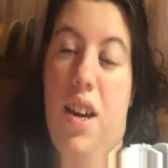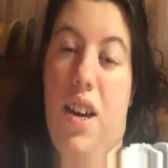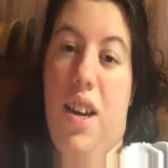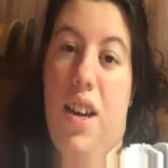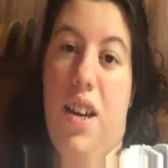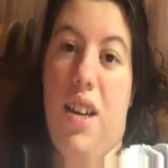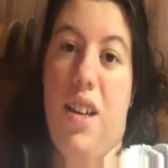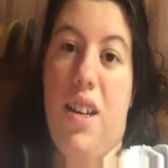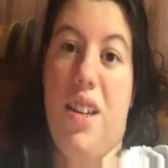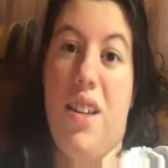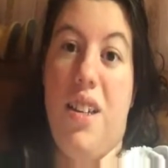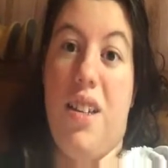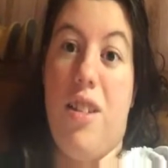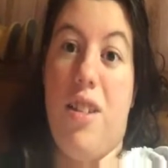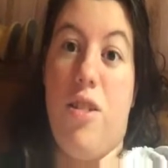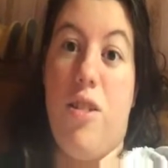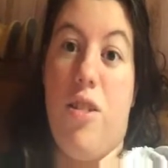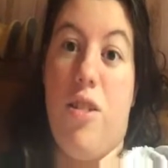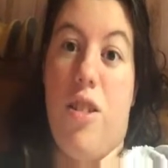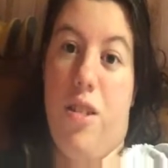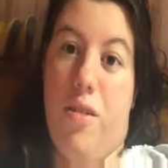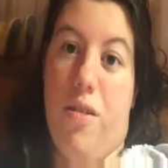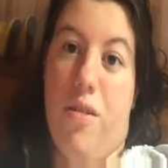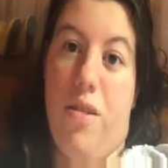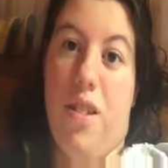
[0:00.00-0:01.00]
uh,
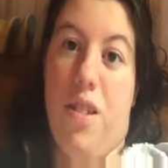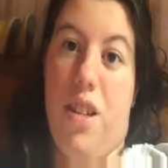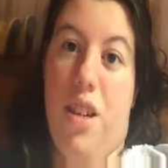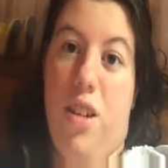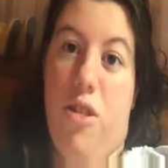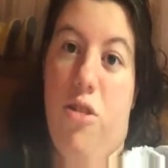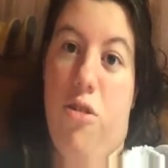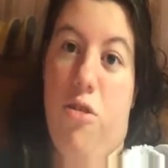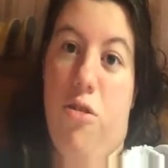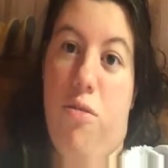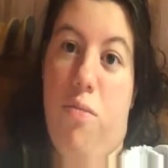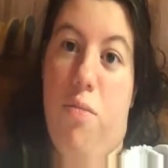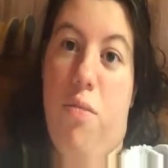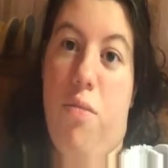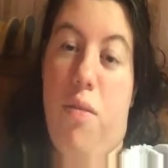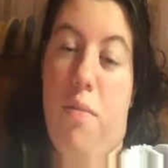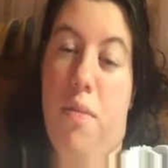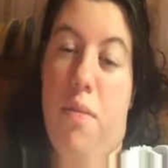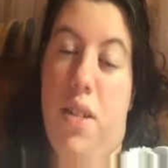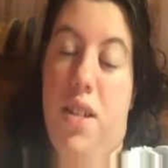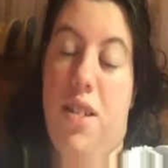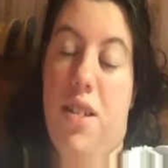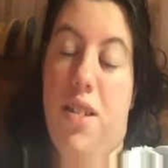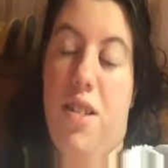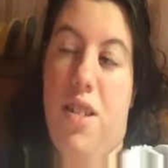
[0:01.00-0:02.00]
Clockwork Angel,
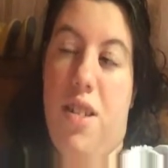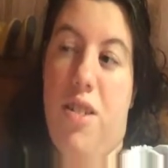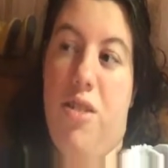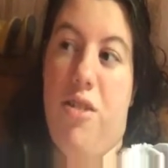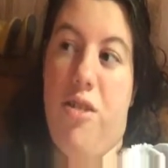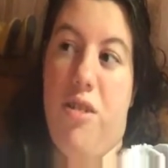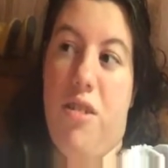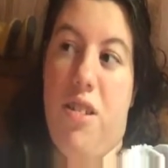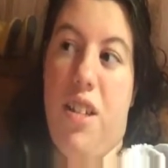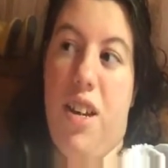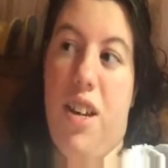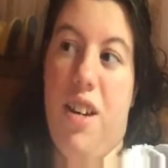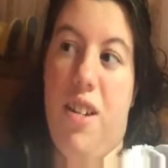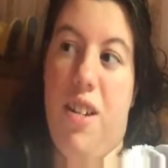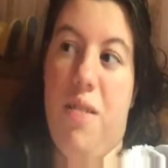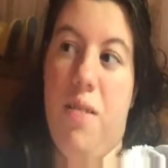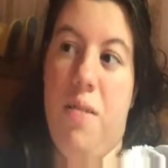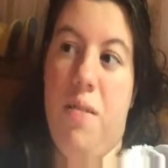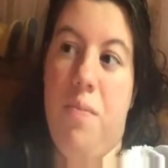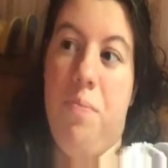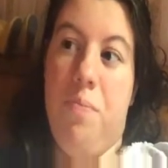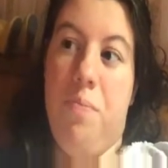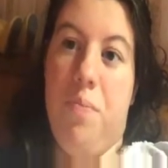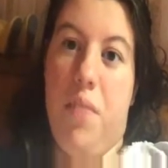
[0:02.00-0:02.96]
both by Cassandra Clare.